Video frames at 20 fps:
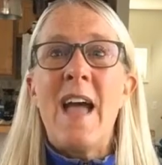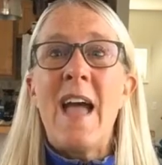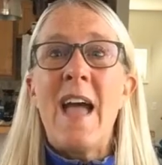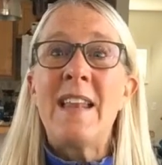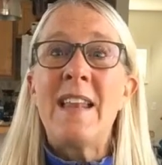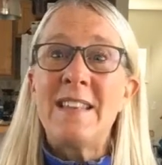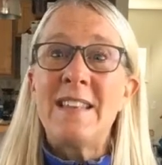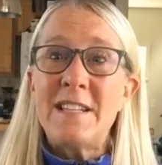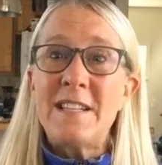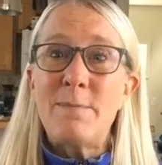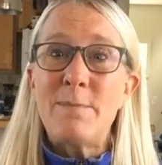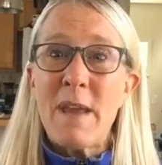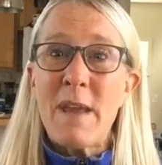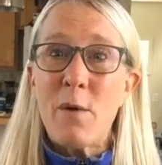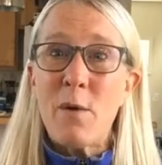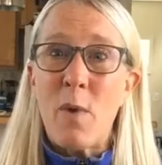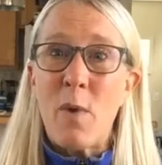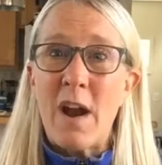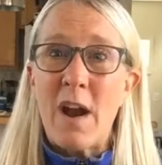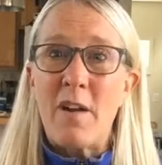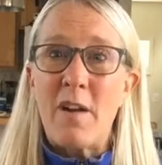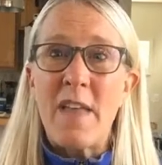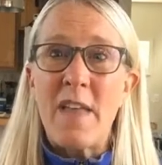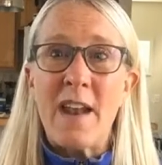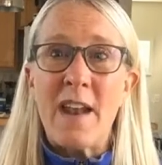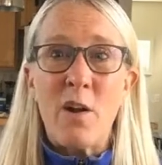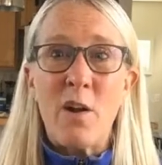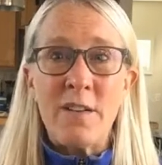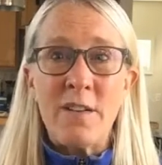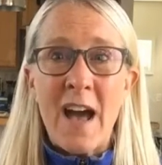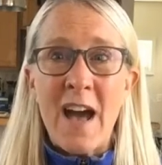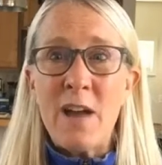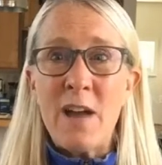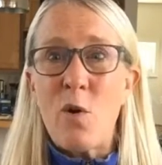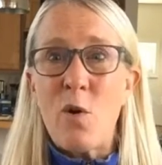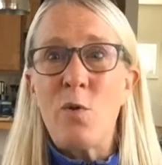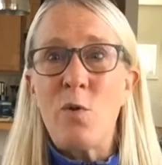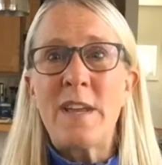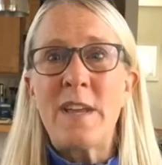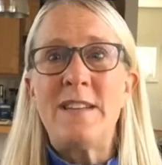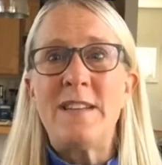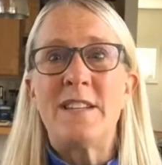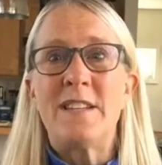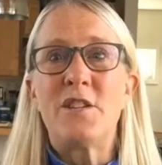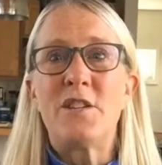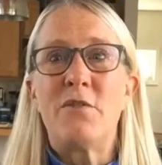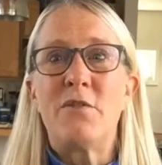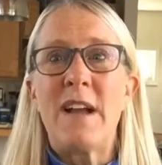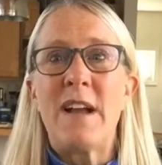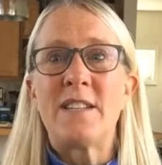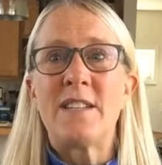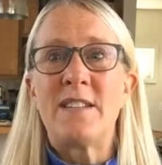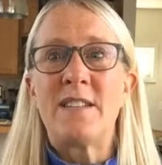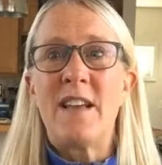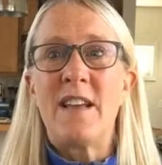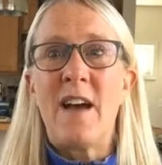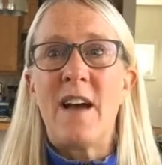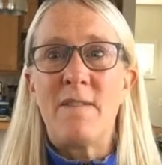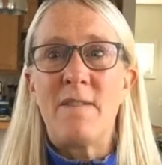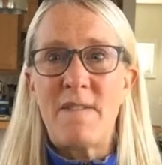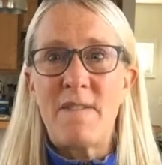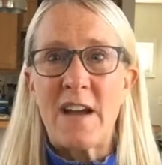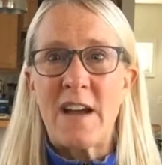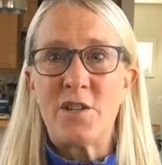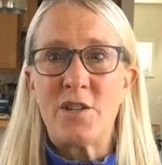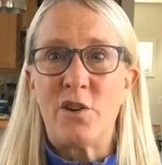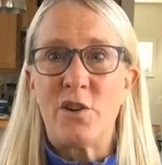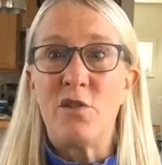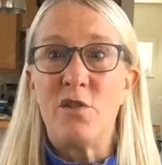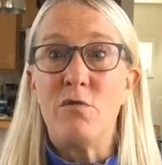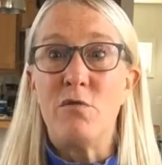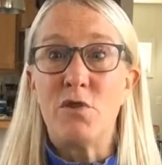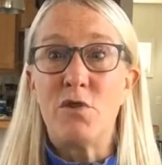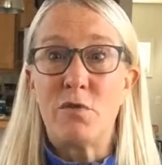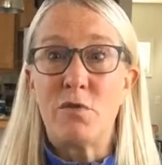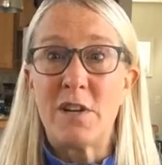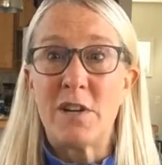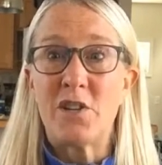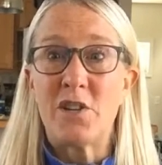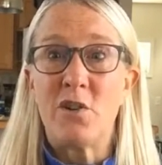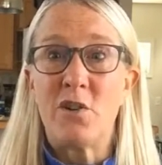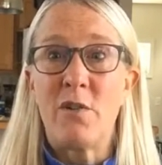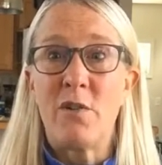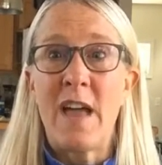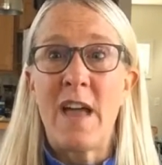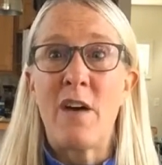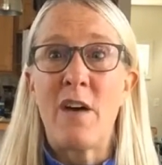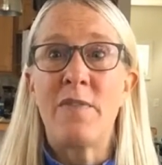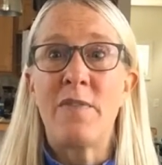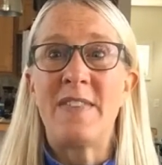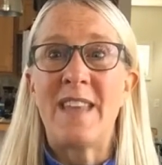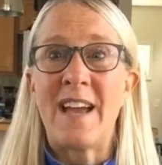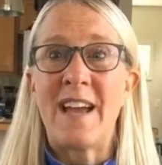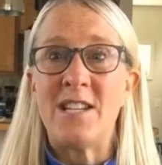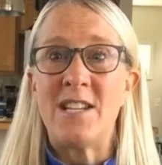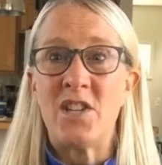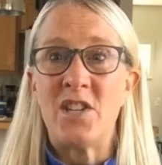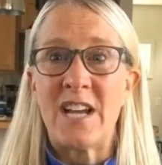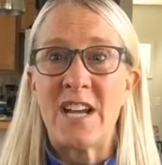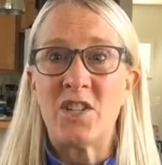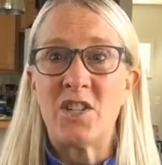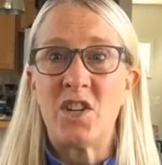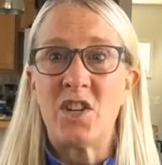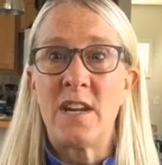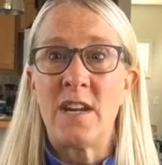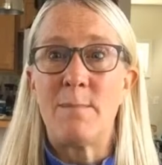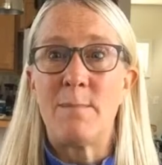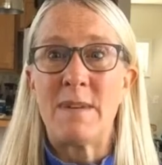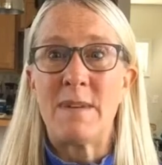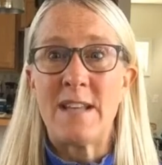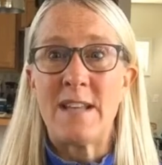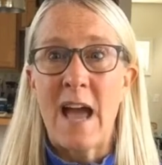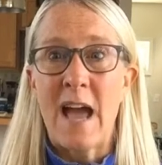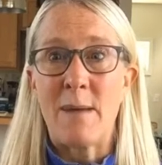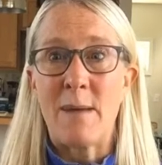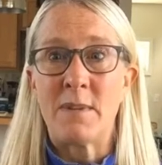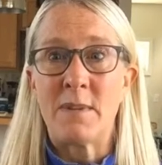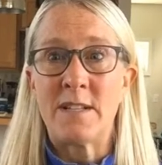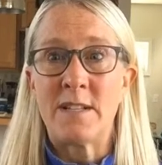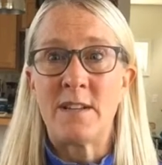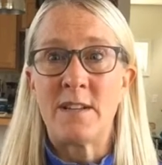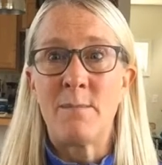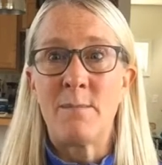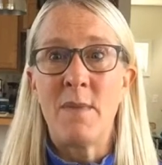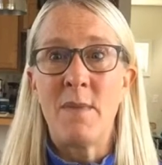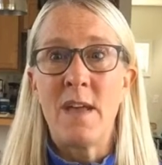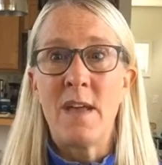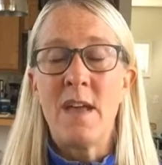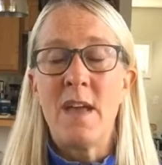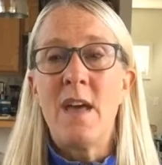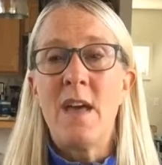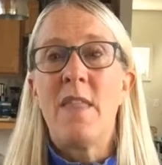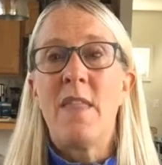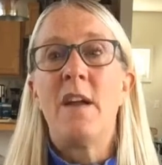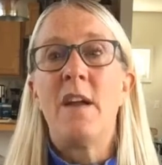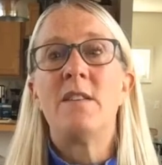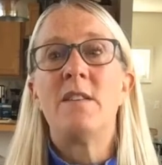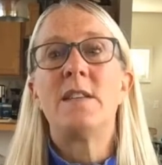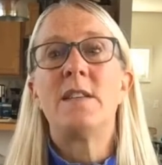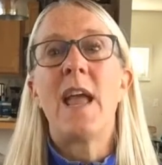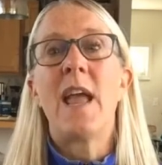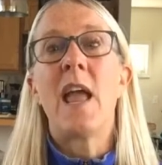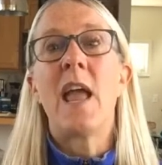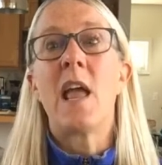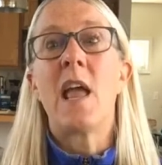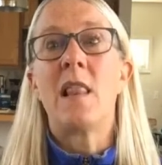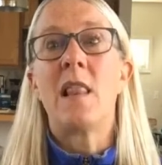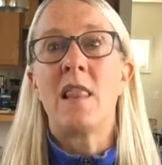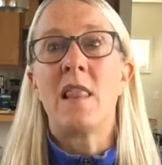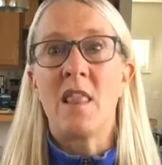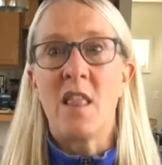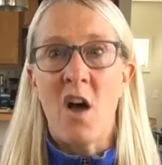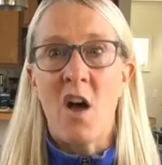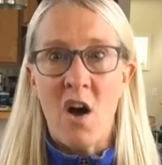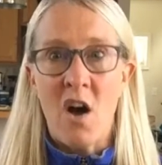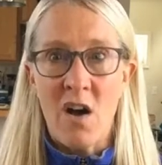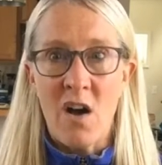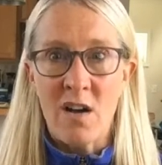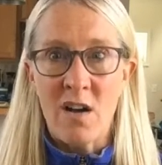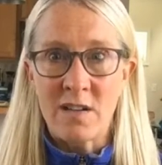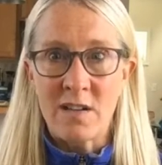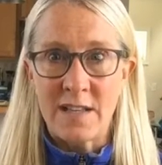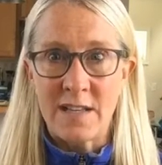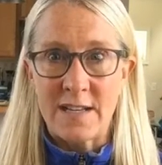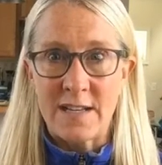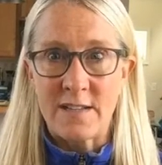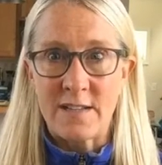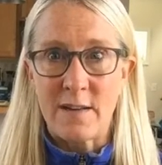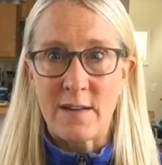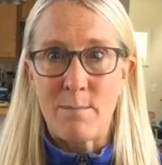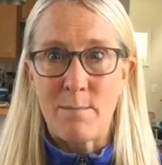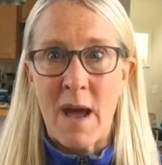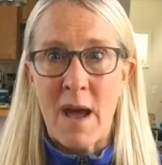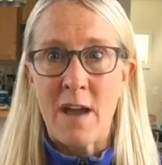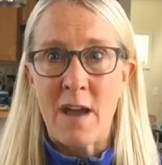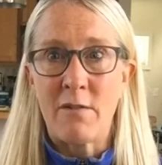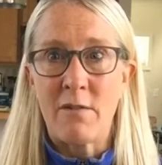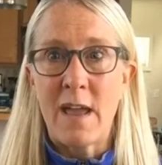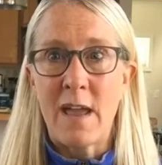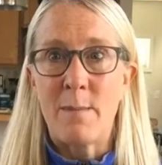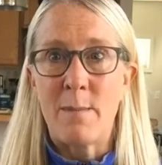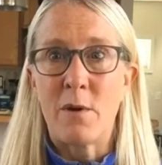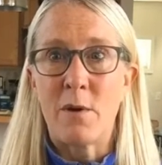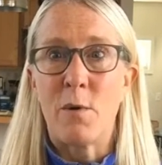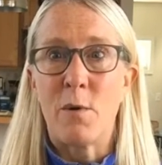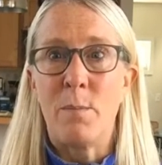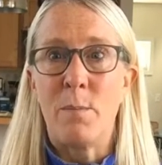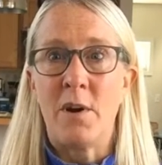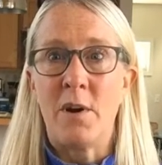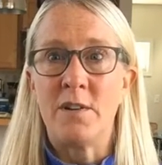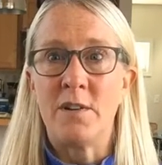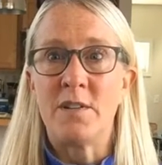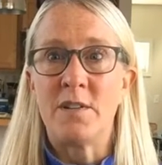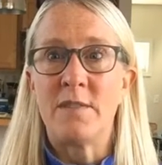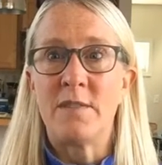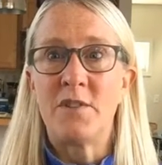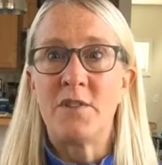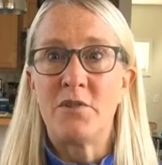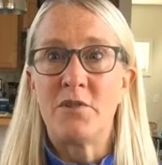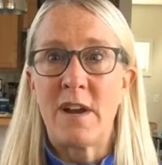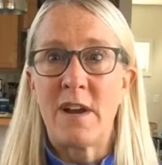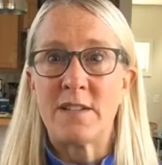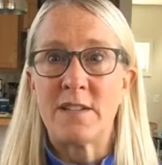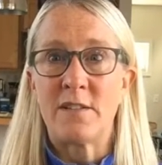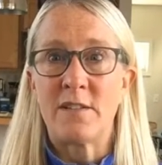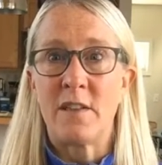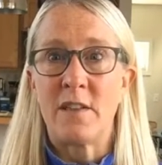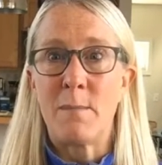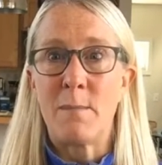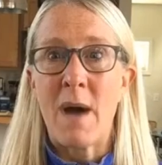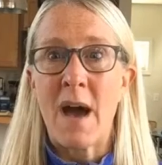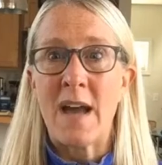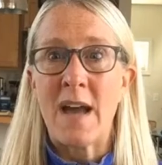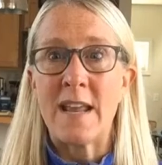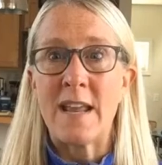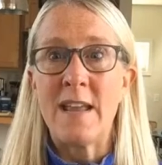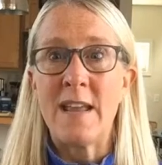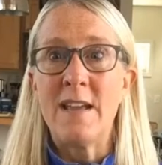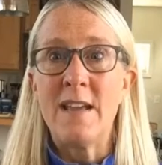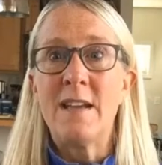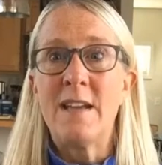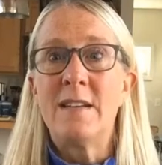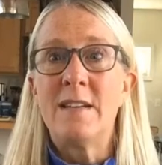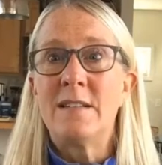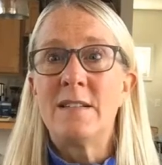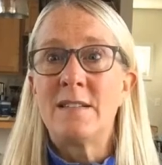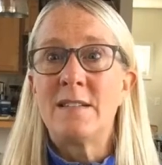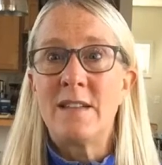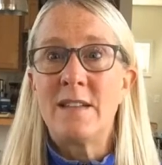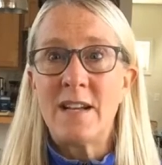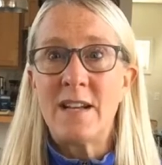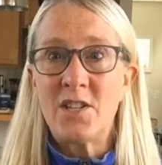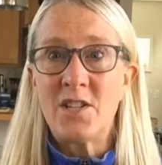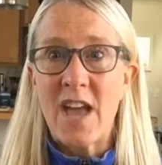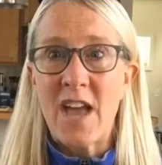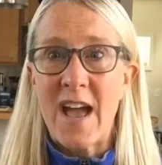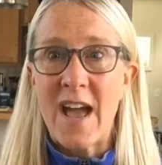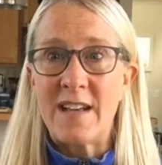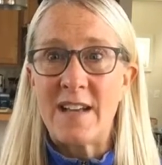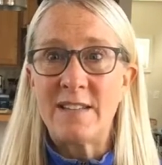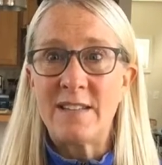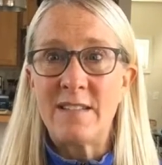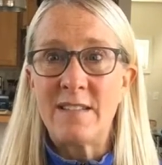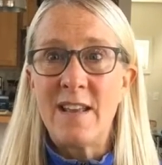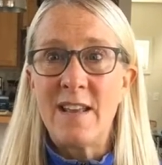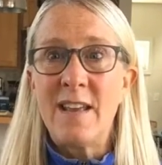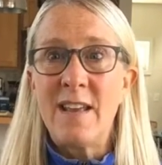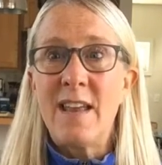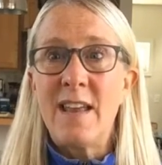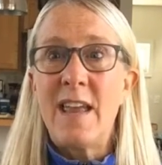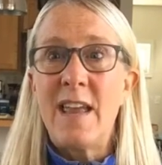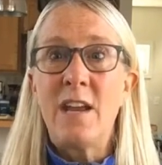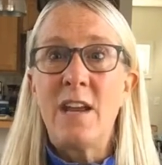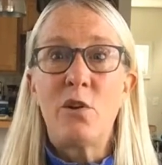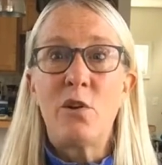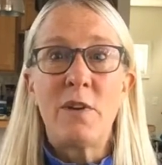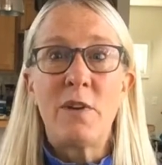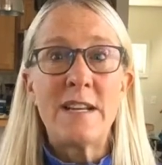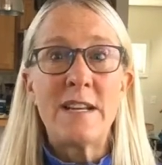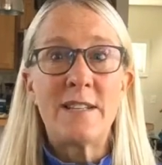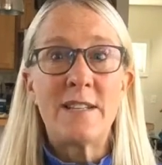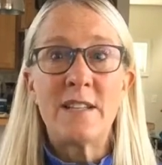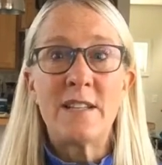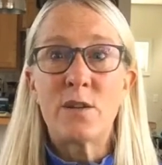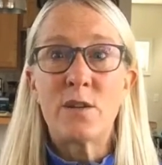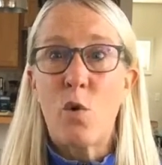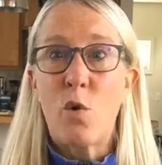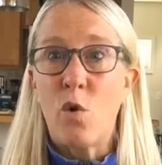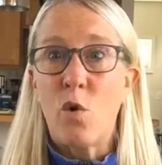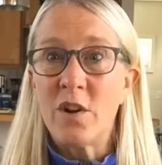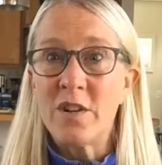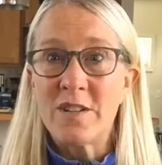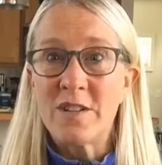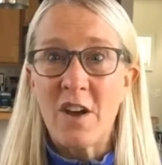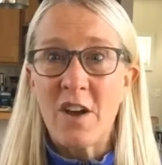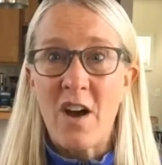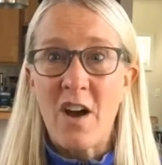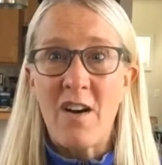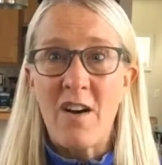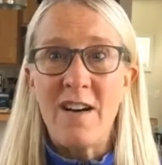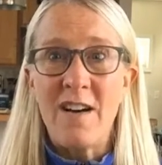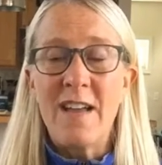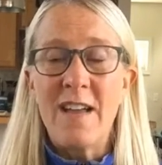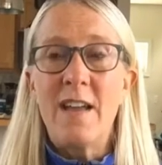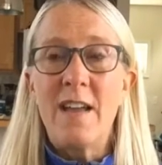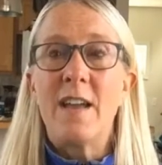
And let's be aware that not only does stress affect your nutritional health, digestion, and metabolism, there's a long list of biochemical burdens of stress on the body, such as increases cortisol,